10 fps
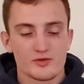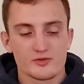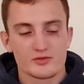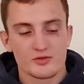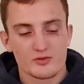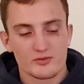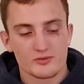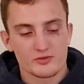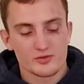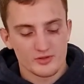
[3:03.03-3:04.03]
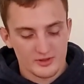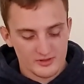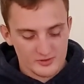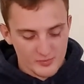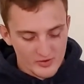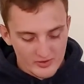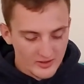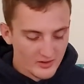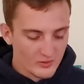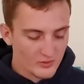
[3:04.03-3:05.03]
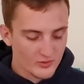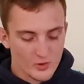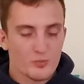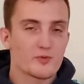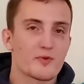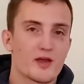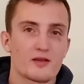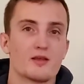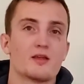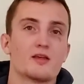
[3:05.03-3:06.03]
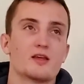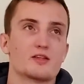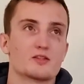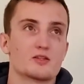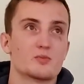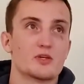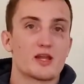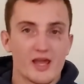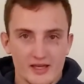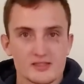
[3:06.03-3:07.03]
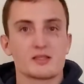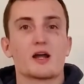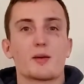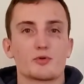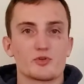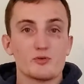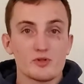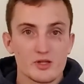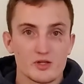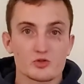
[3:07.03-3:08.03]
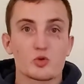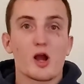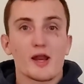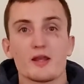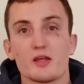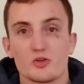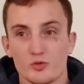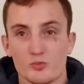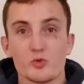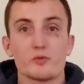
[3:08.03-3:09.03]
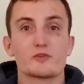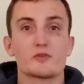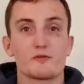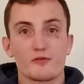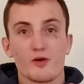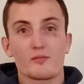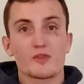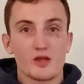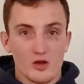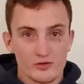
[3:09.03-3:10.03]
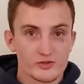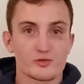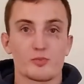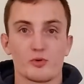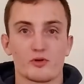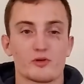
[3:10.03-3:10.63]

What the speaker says: So during the sparring or the open mat, it's going to be an excellent opportunity to try to hit your moves from the other sport.